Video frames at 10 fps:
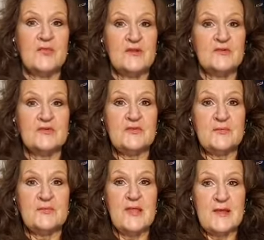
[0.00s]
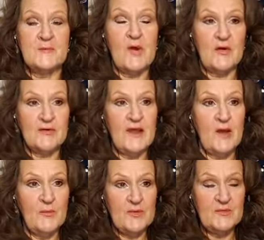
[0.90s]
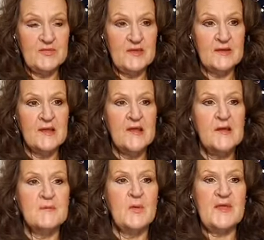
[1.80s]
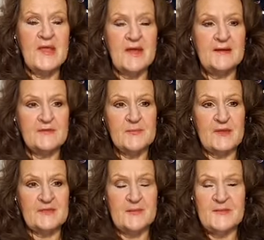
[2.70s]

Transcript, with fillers: They're just playing a part and helping with it, but we can't expect them.